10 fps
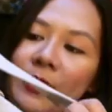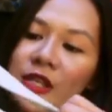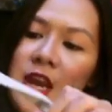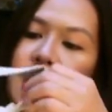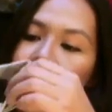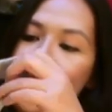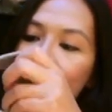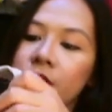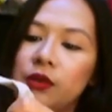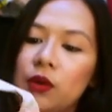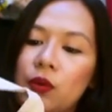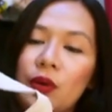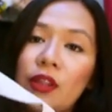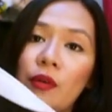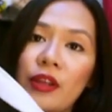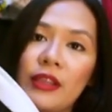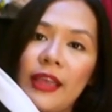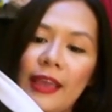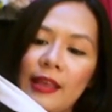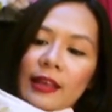siya. So, you know, it
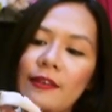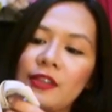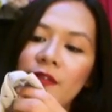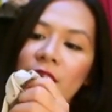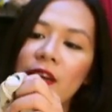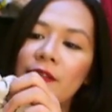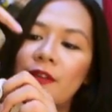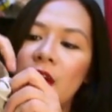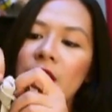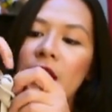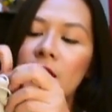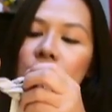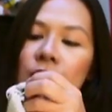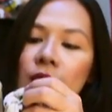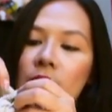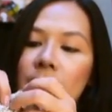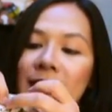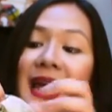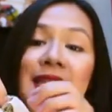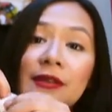gives a very, very, ano,
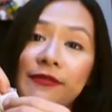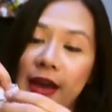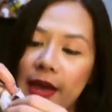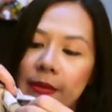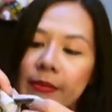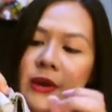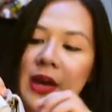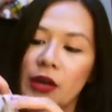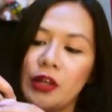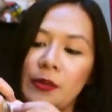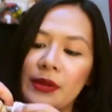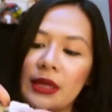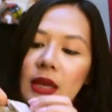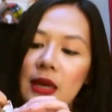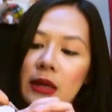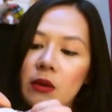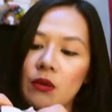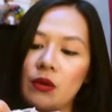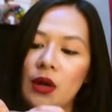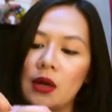classy vibe. Yun naman talaga
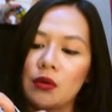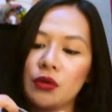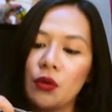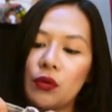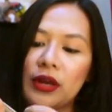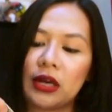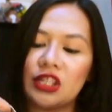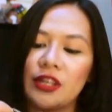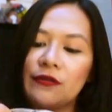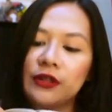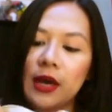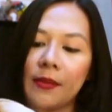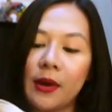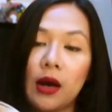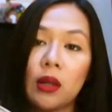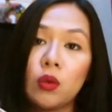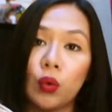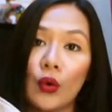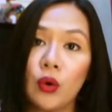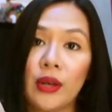yung gusto ko i-achieve sa mga
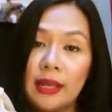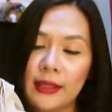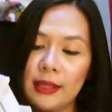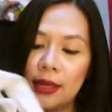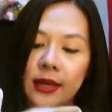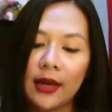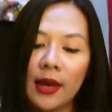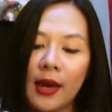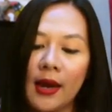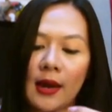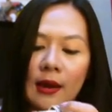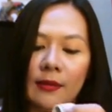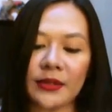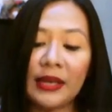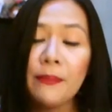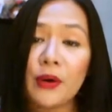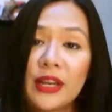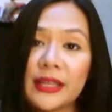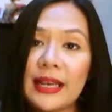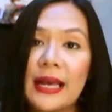look ko lately. Simple
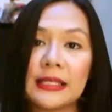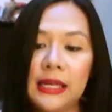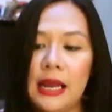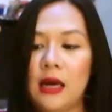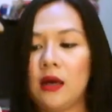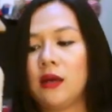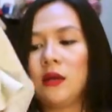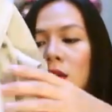and classy lang.